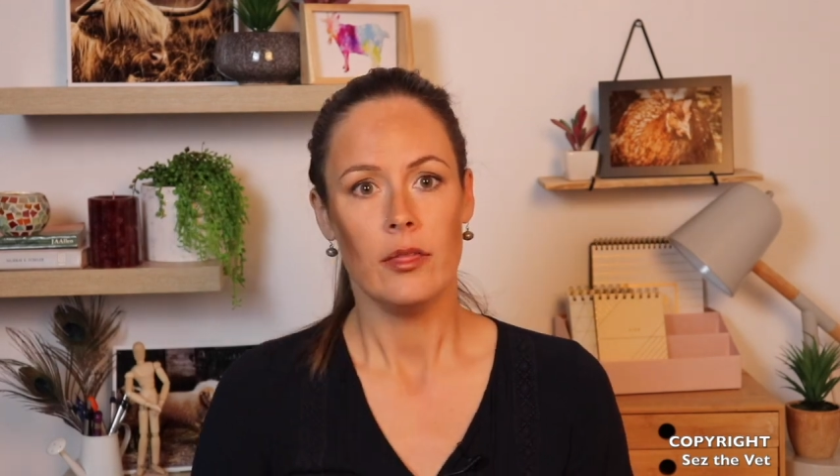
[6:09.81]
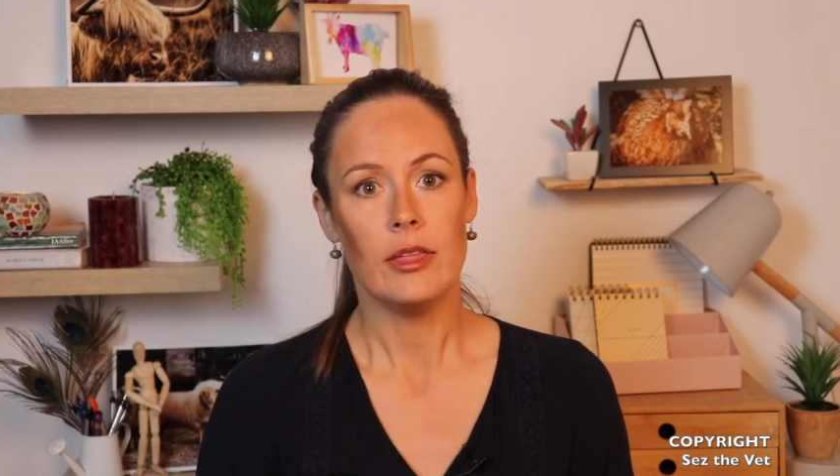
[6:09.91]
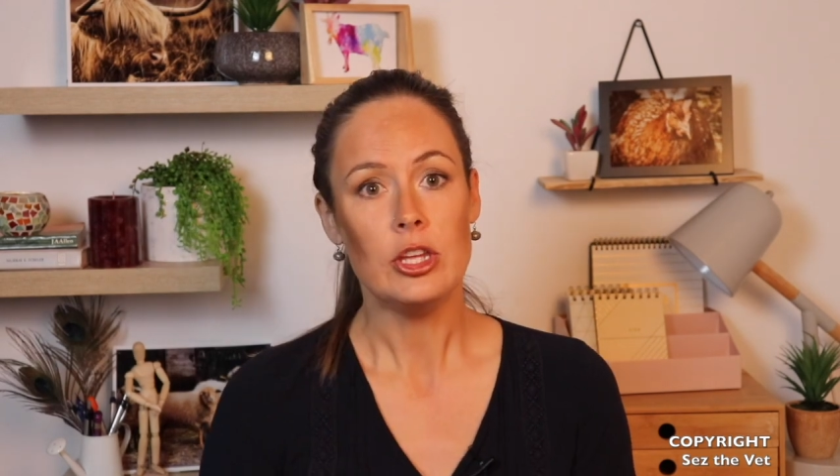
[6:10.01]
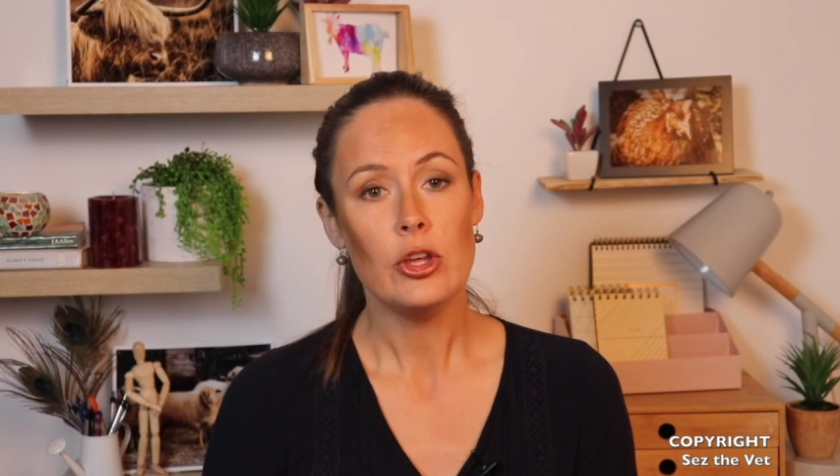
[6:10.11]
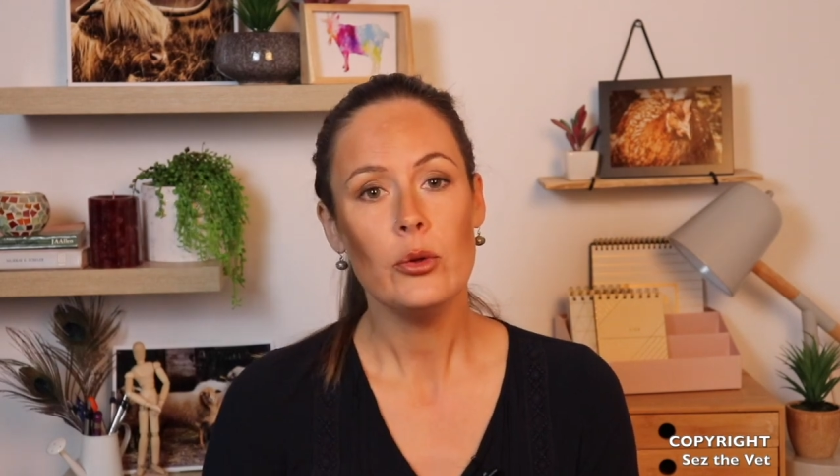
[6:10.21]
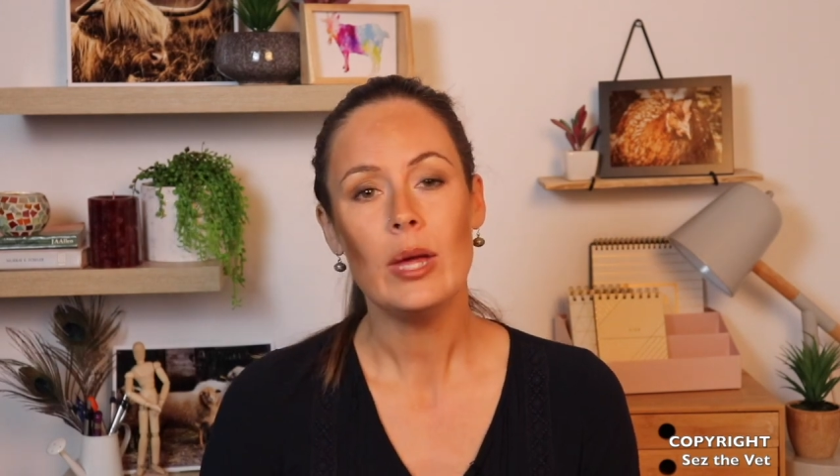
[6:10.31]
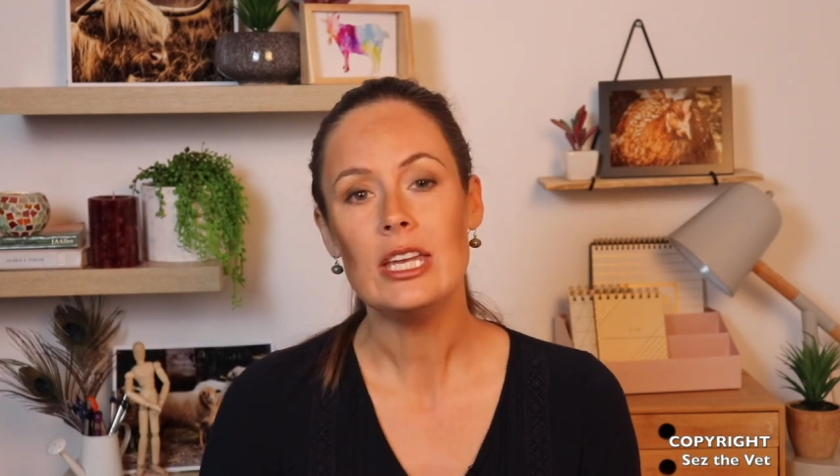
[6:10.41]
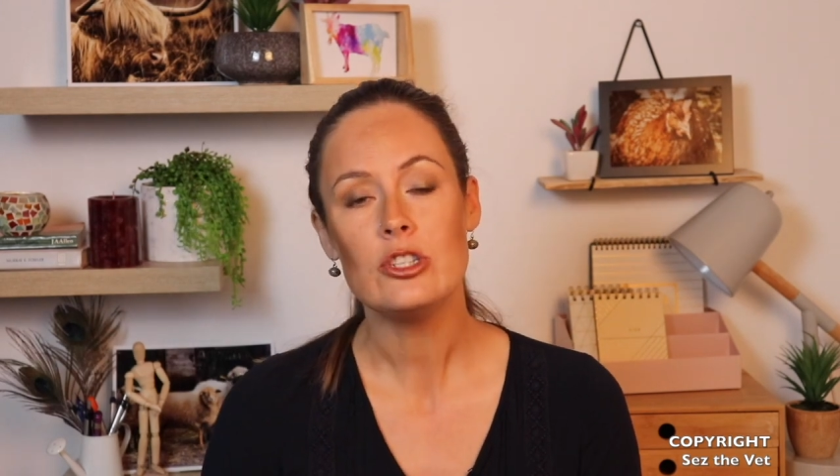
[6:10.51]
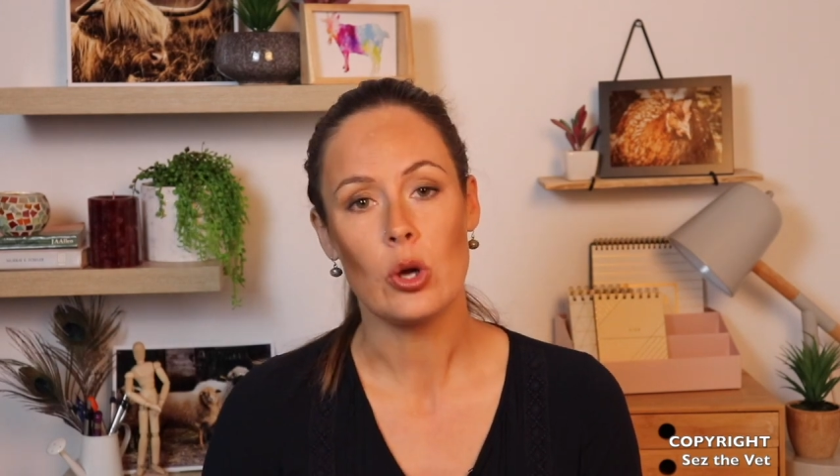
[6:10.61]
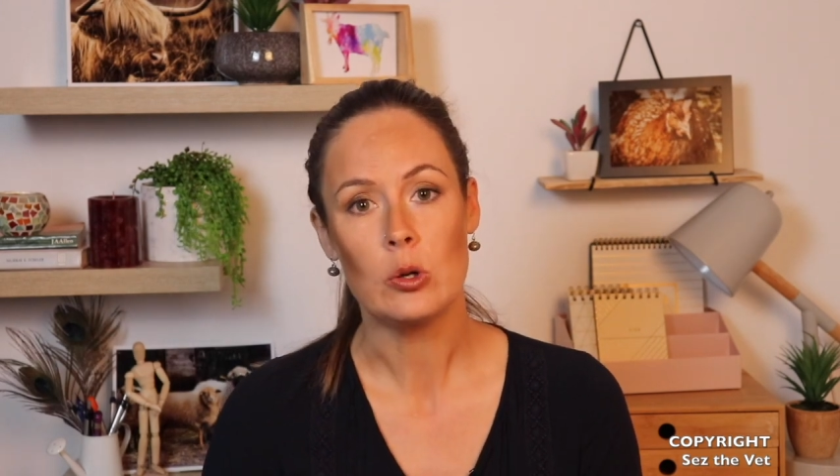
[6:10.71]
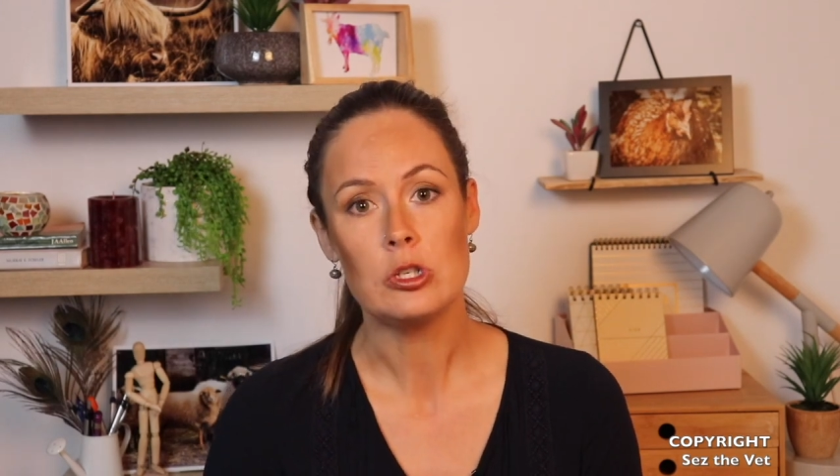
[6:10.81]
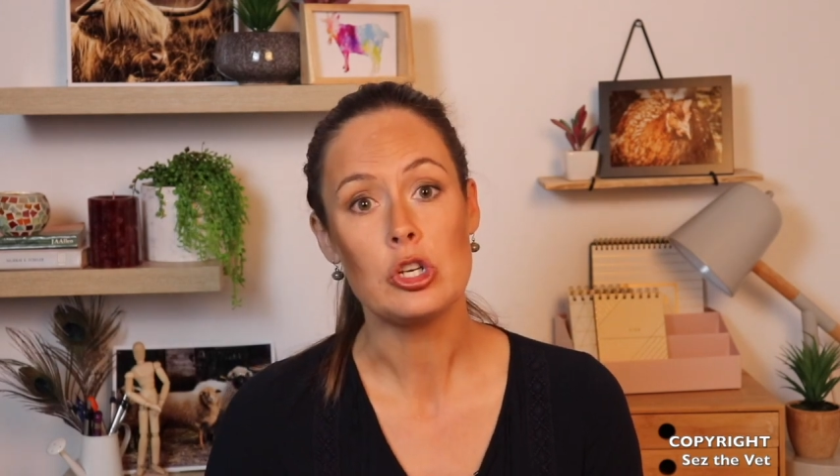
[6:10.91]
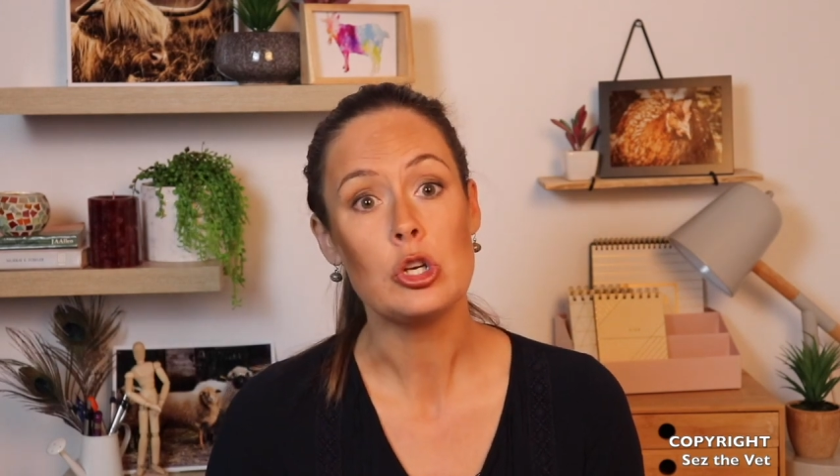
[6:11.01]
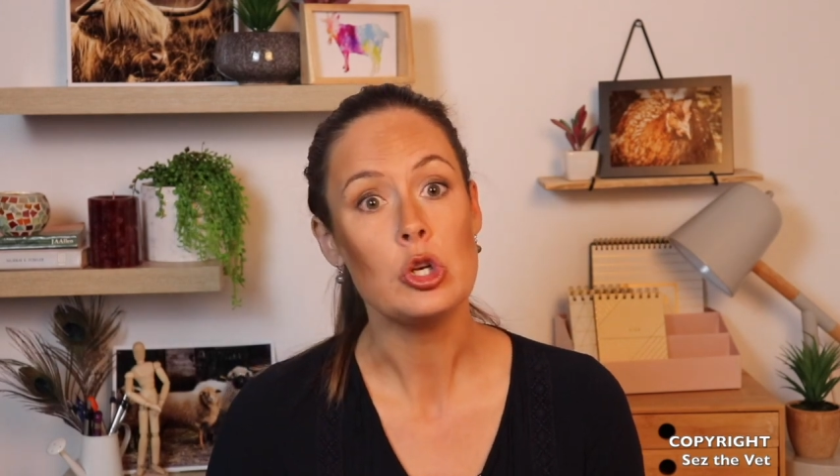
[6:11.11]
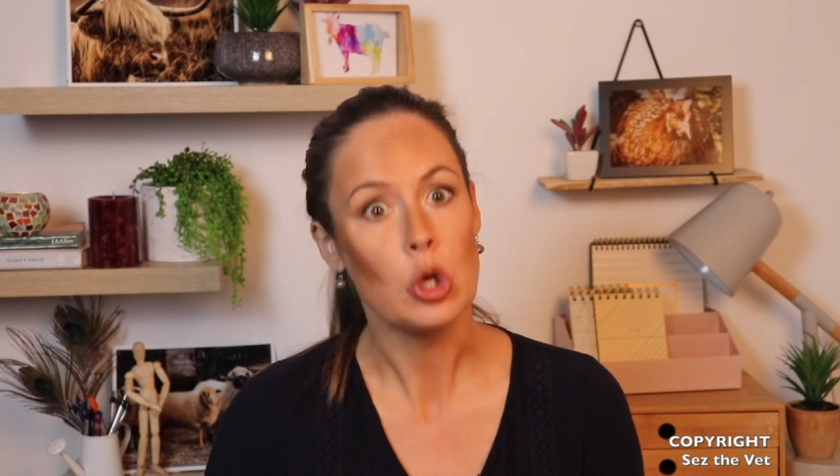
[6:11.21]
The ewe and doe
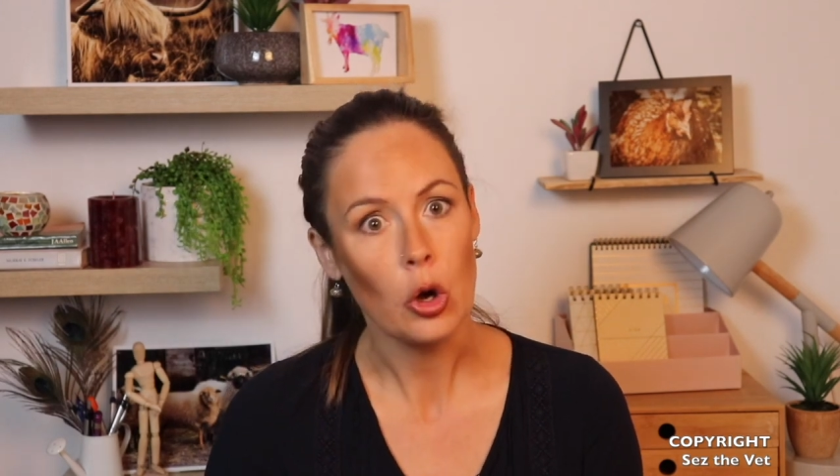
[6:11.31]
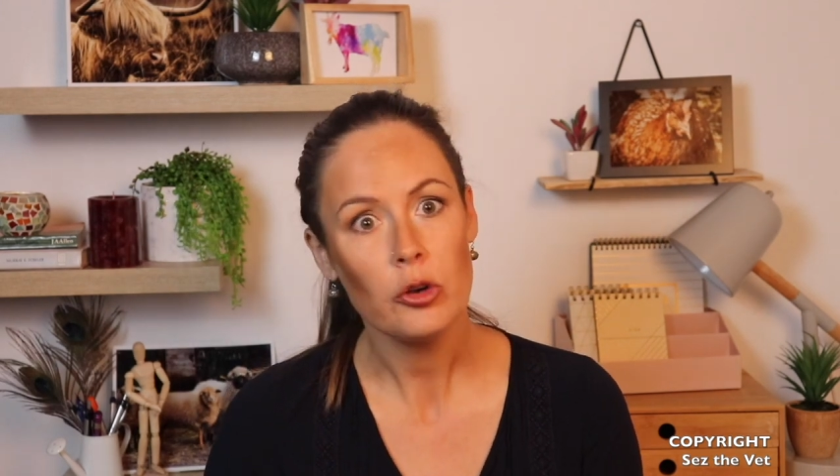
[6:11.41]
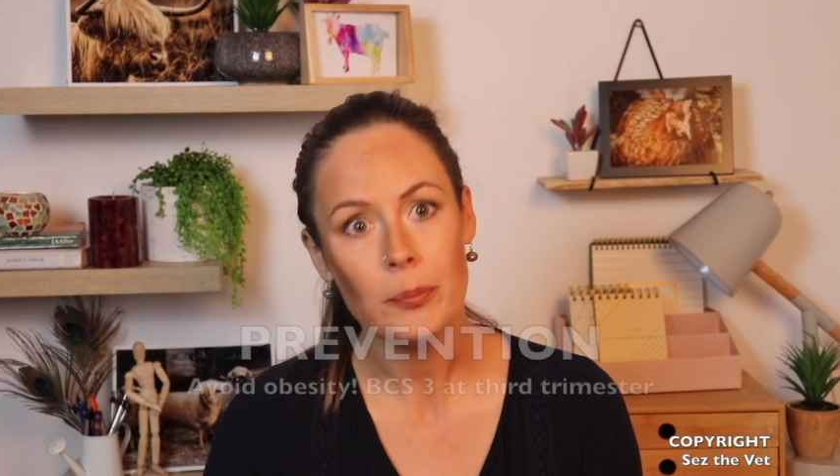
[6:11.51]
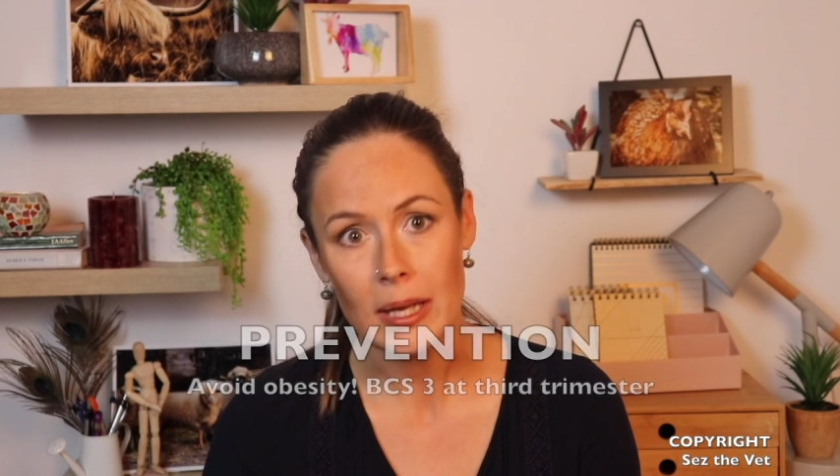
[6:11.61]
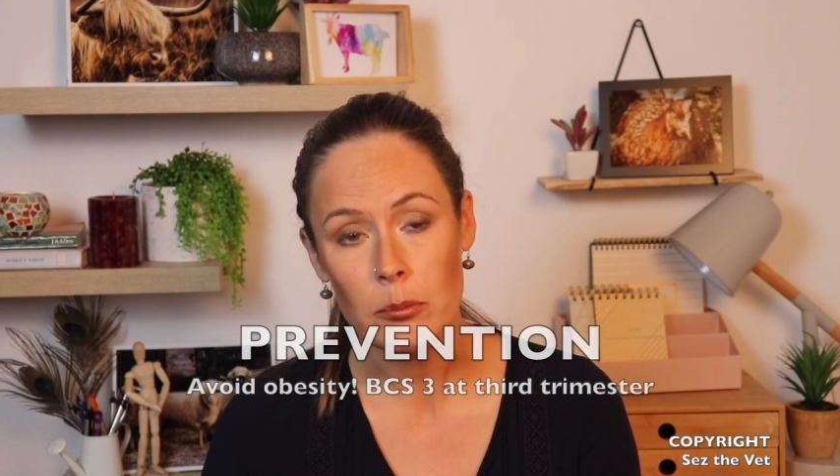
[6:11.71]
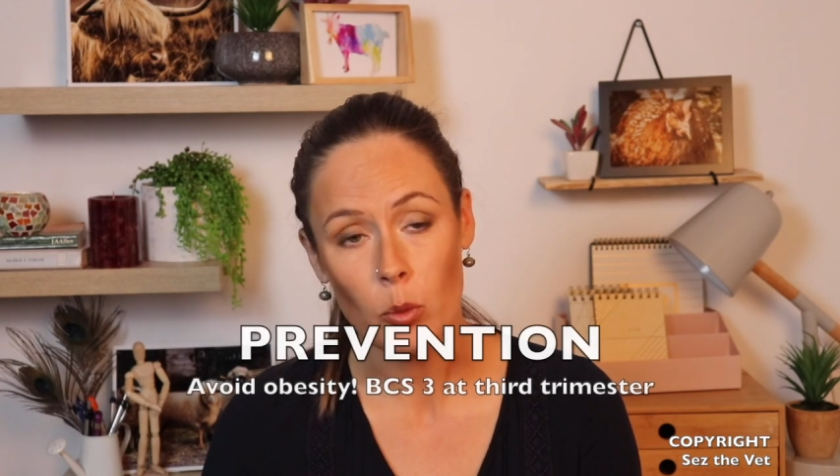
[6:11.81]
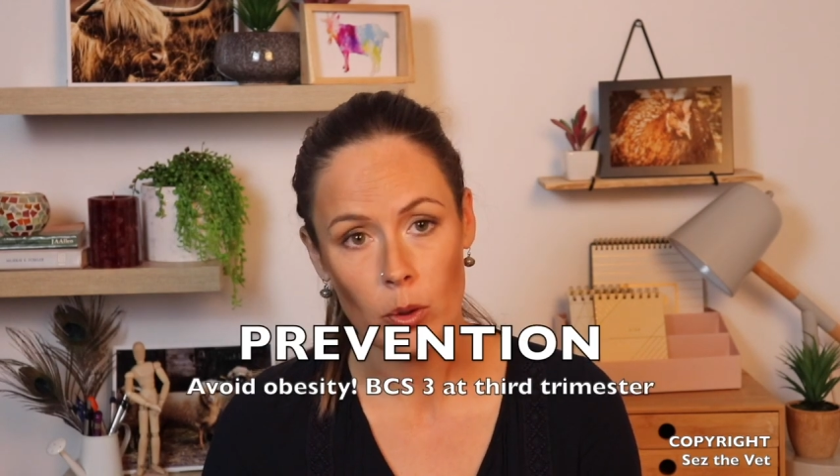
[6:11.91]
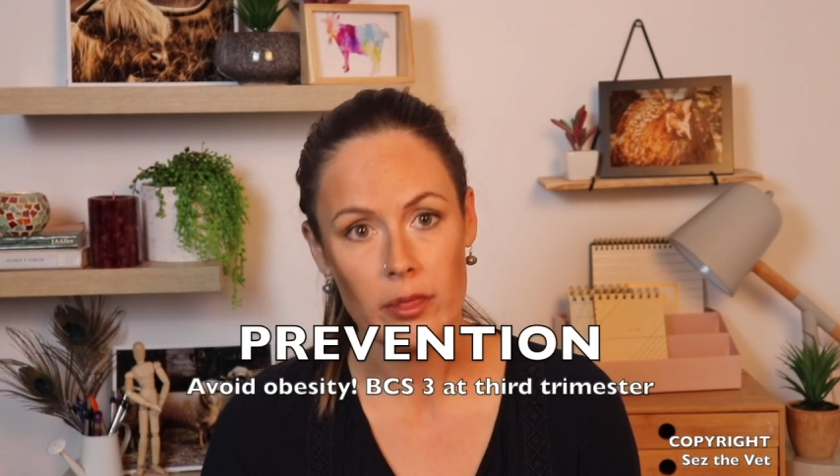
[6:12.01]
should not be more